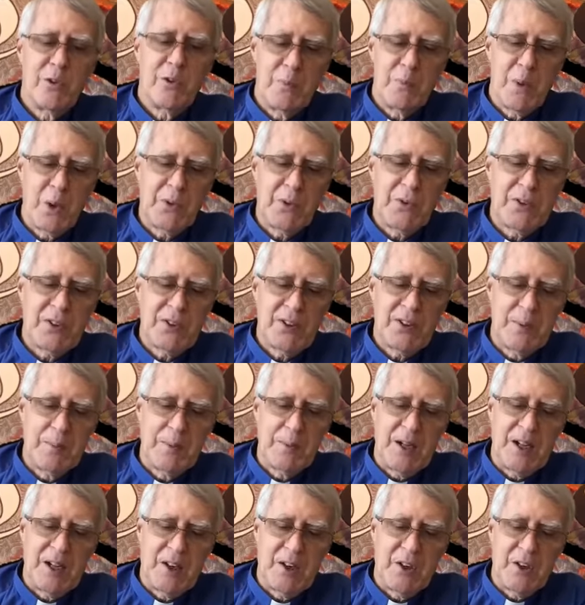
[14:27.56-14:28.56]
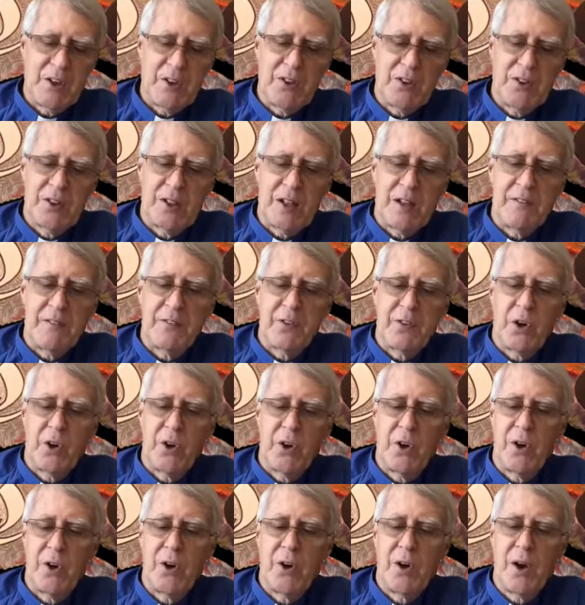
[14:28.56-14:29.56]
most seminarians have
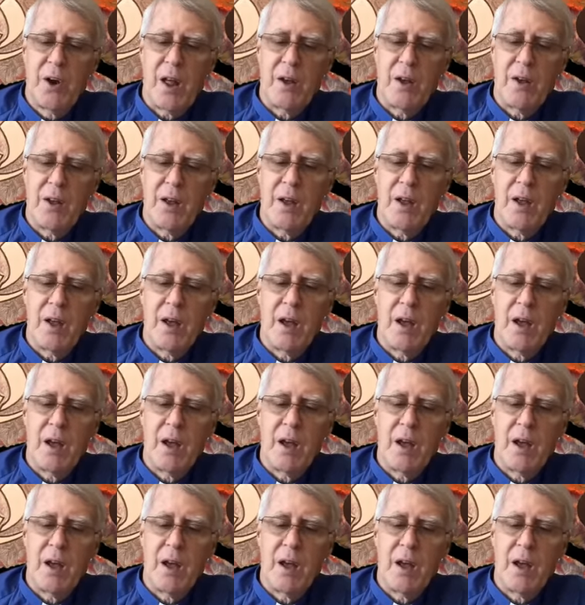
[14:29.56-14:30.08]
heard uh,